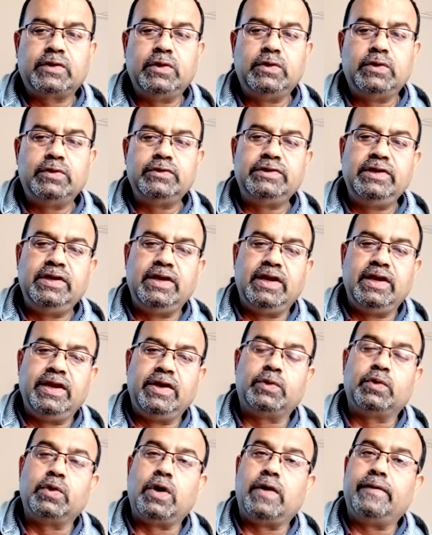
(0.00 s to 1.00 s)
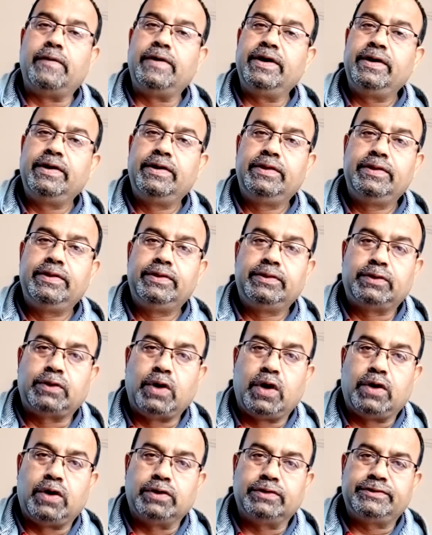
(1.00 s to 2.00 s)
closely linked to our
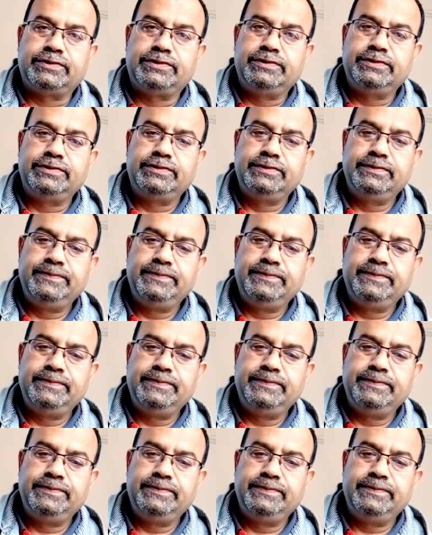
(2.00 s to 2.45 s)
thoughts.